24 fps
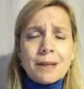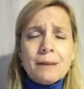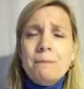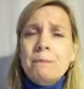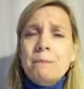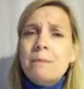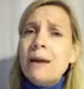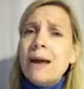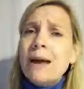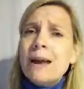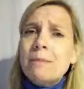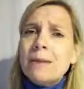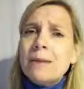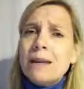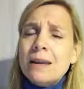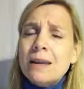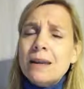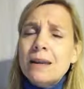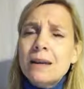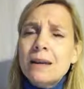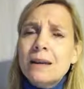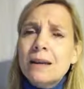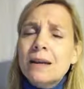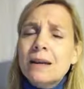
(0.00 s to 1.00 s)

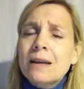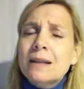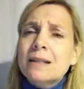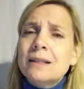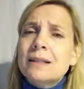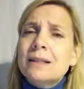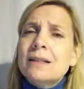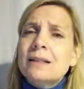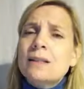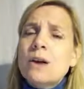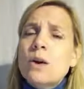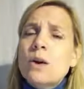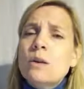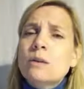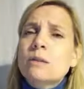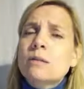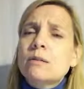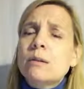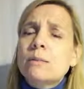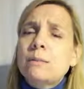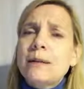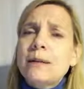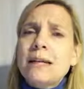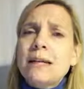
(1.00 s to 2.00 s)
Maybe this is also
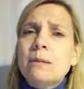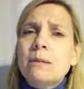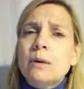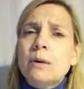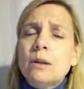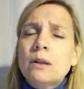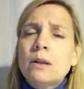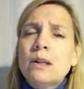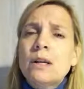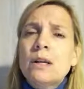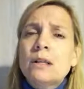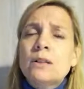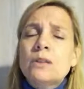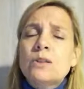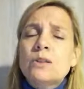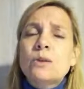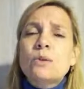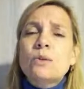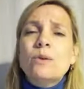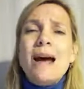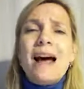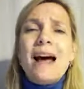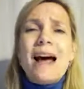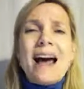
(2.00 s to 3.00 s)
applicable
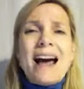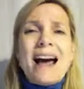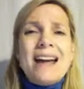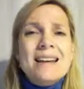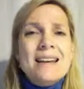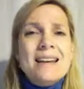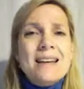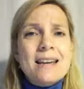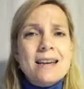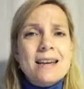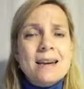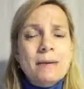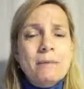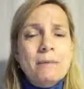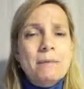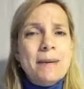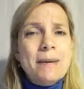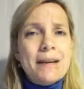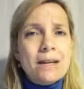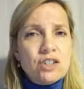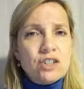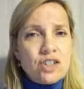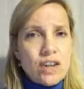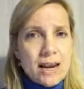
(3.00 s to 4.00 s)
to any
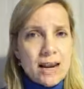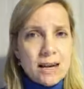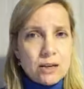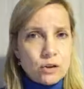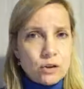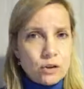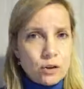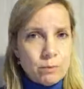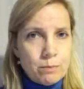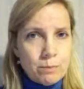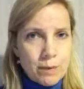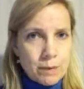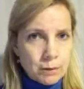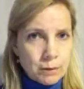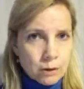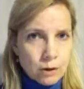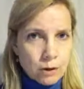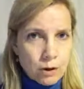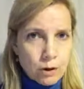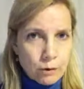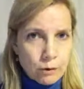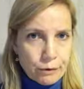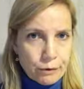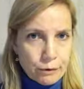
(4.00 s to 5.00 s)
big change people
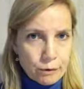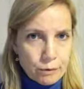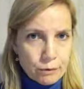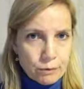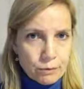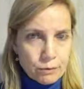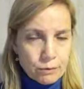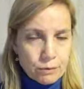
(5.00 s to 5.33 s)
go through.